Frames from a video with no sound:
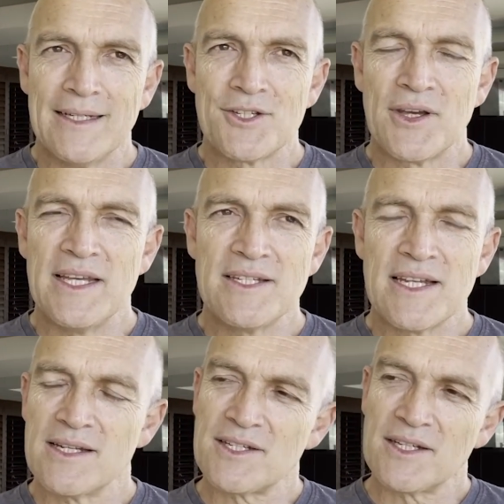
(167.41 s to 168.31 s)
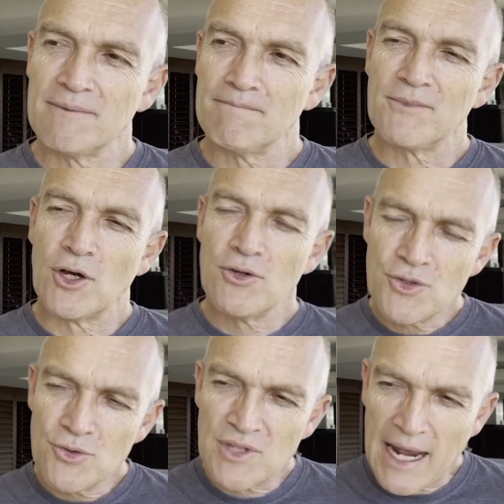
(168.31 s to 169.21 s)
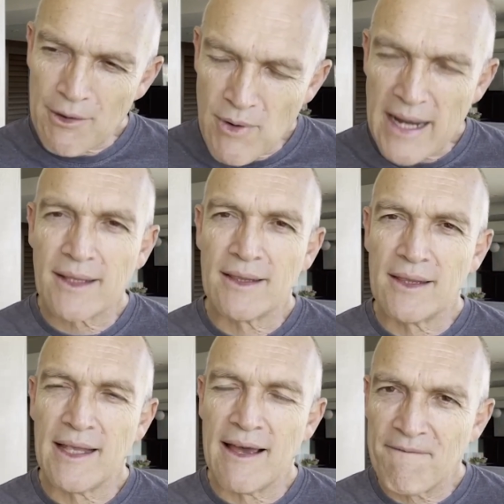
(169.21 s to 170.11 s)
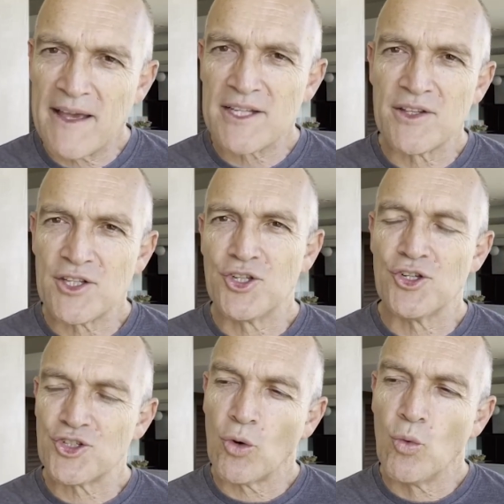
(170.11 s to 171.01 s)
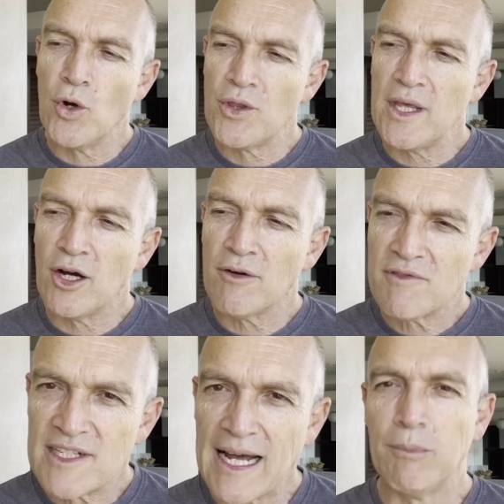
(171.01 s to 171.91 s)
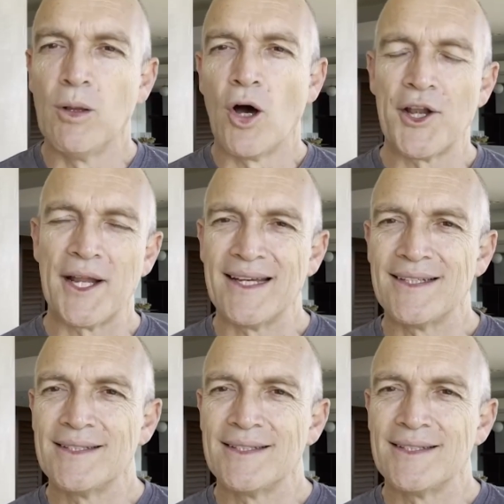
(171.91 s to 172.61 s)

So he says, listen, those who direct the affairs of the church are worthy of double honor.